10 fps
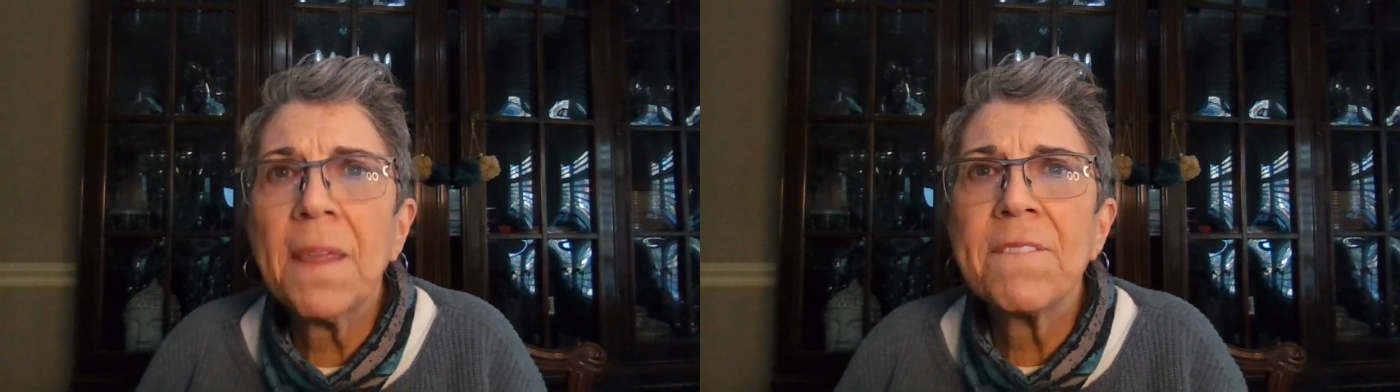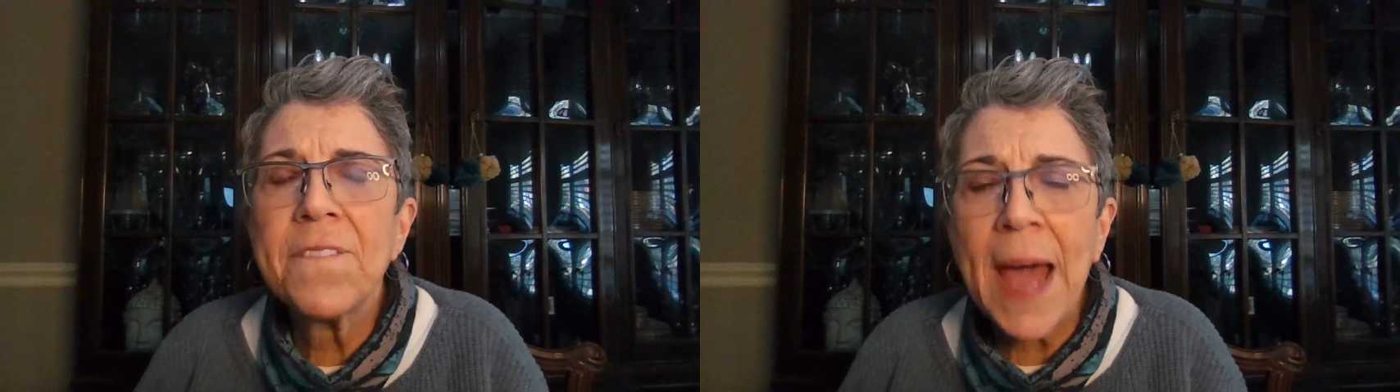
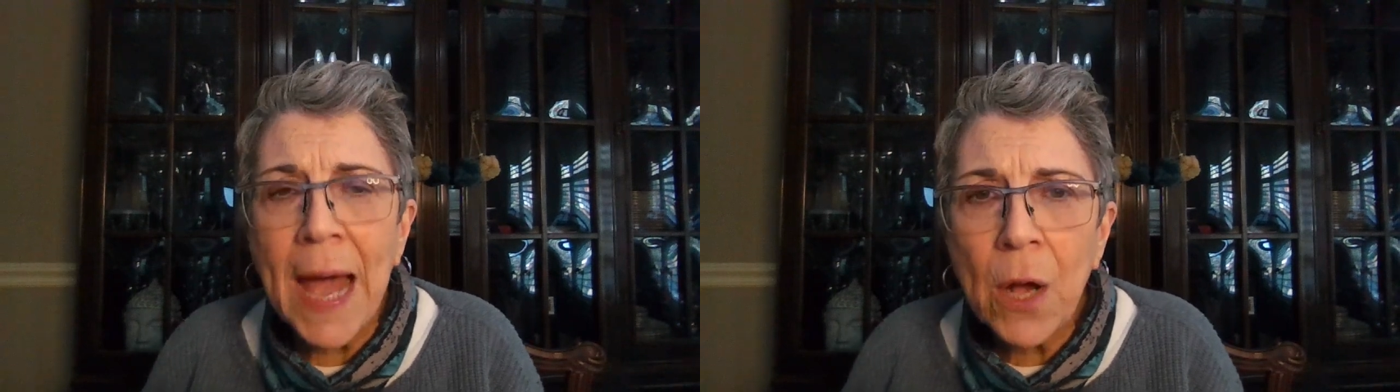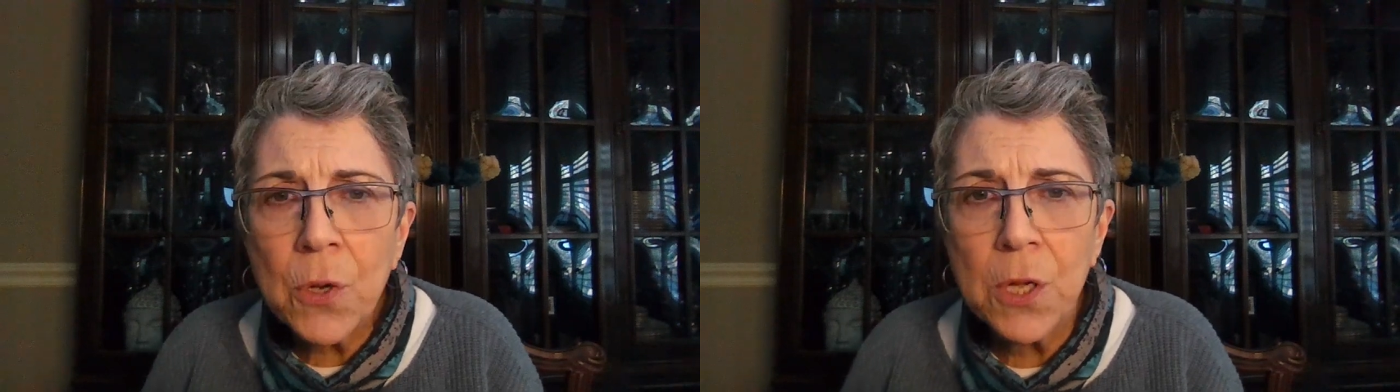the
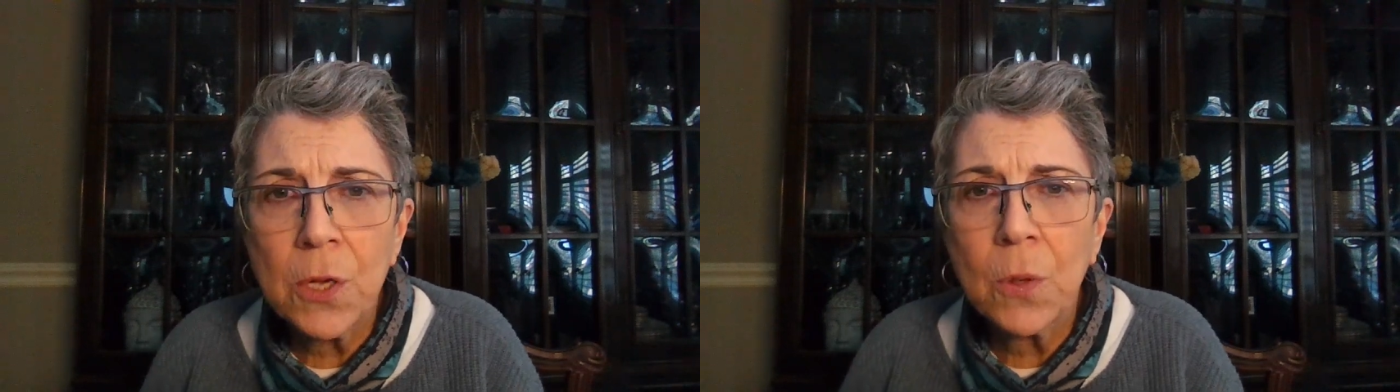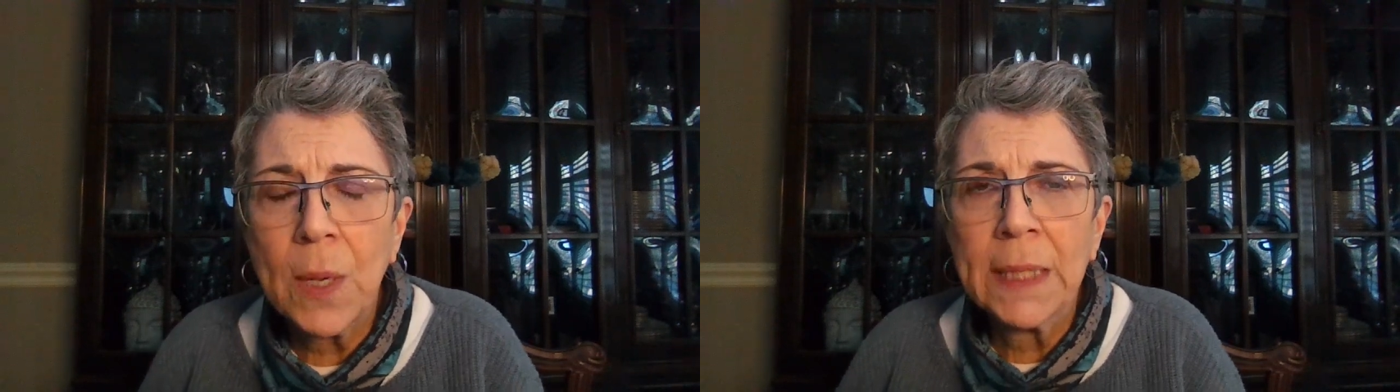
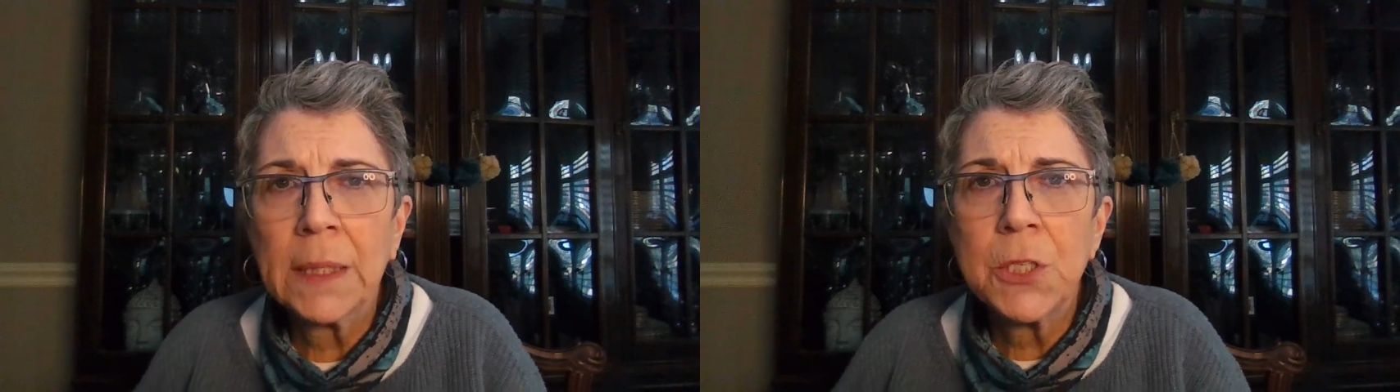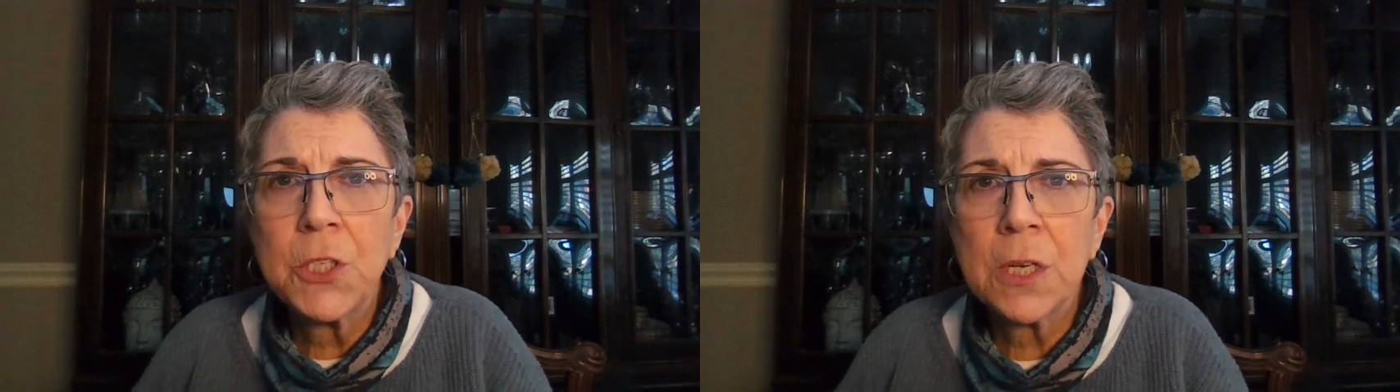value and
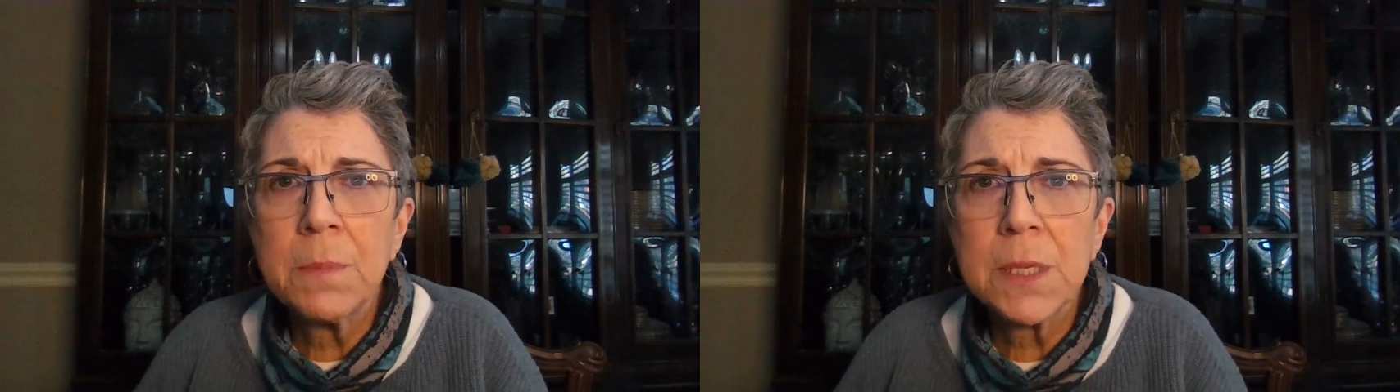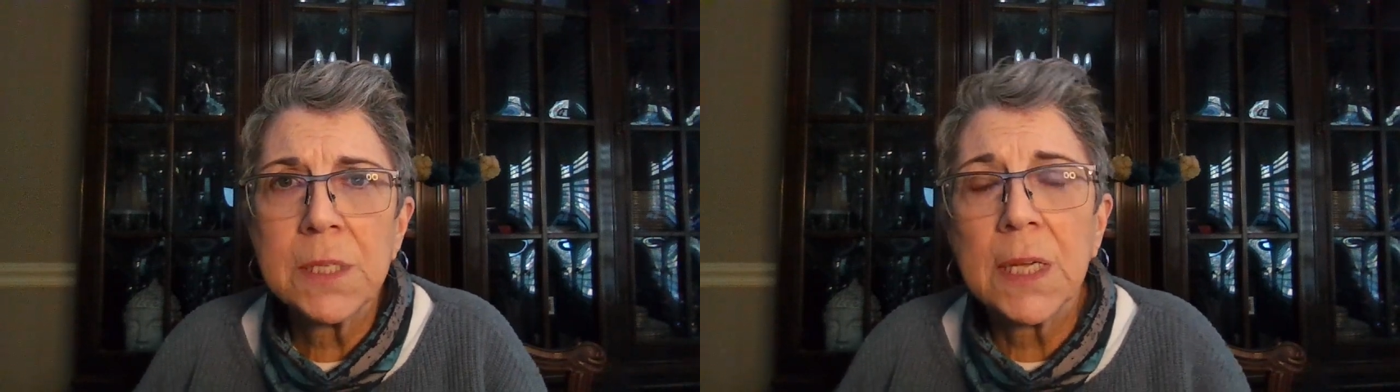
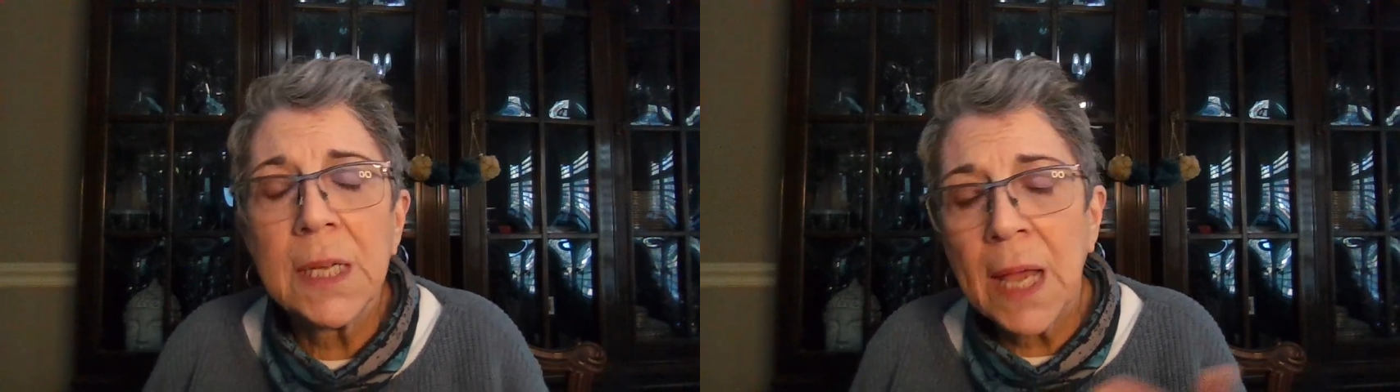legitimacy.